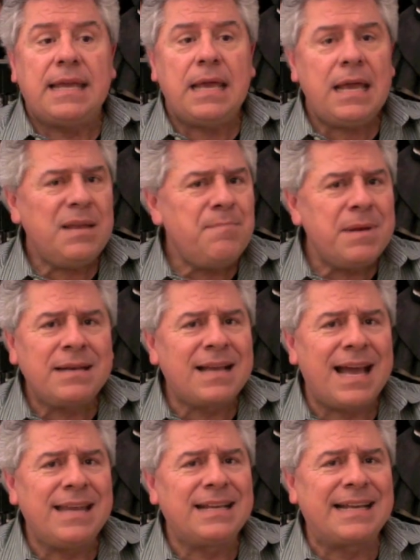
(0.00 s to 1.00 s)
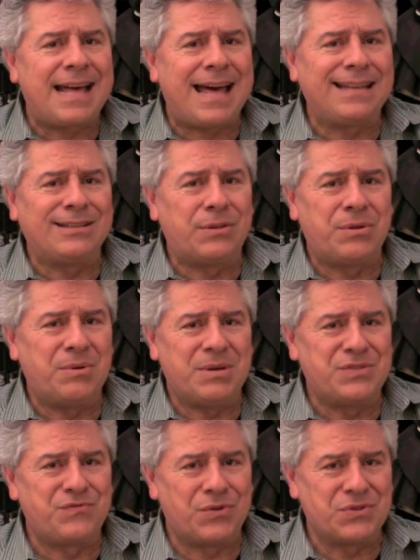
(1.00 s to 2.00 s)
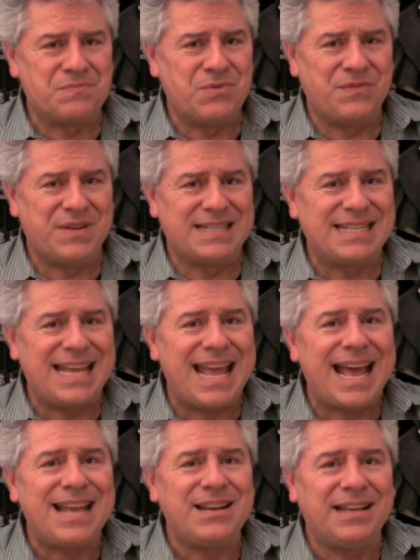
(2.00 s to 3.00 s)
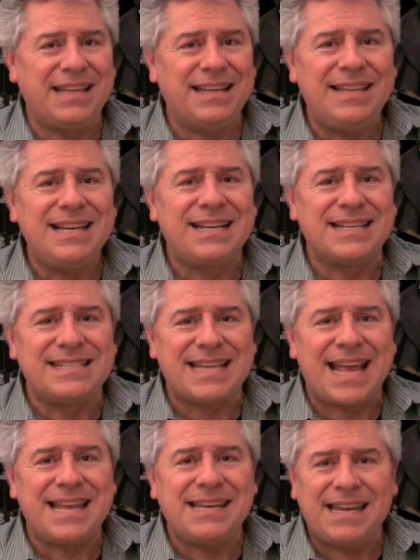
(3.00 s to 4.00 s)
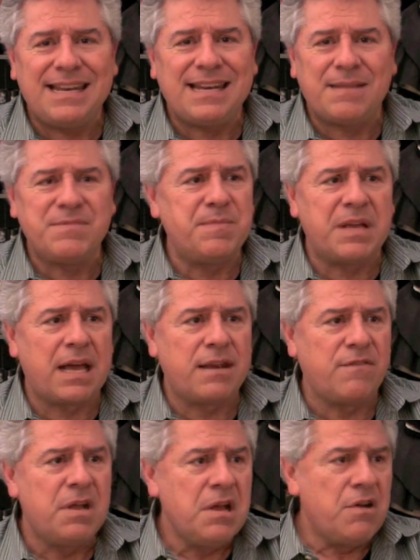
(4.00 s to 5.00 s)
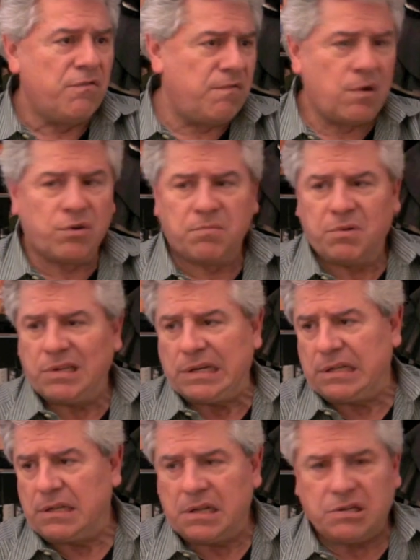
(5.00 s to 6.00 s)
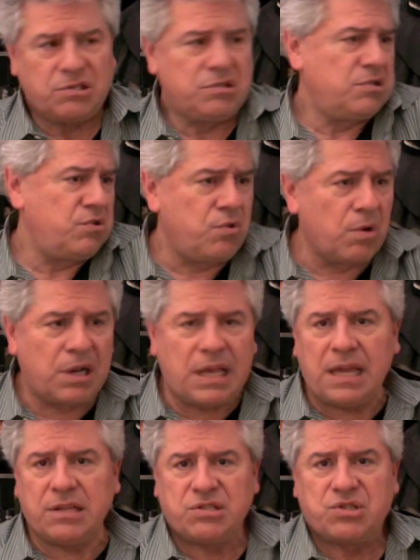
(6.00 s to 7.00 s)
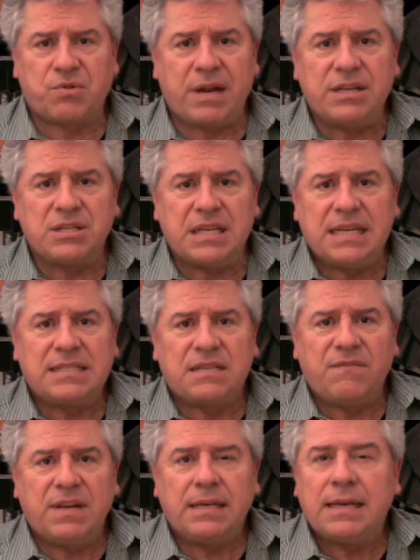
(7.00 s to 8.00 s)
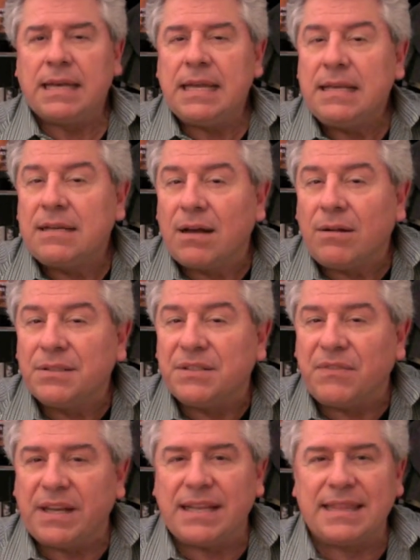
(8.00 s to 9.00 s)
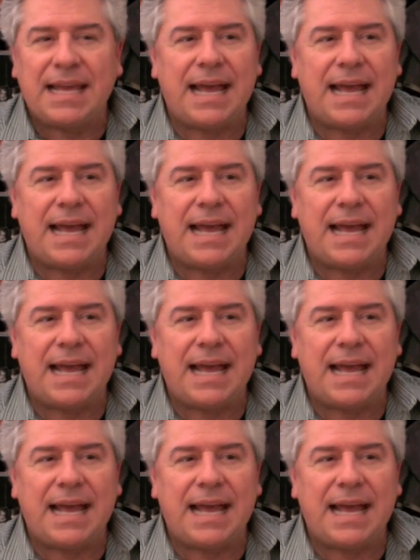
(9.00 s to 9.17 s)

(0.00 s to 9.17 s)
he had been kind of coddled through his first movies. He had Elia Kazan needed him to be kind of vulnerable and, and quirky and strange in East of Eden, and he cultivated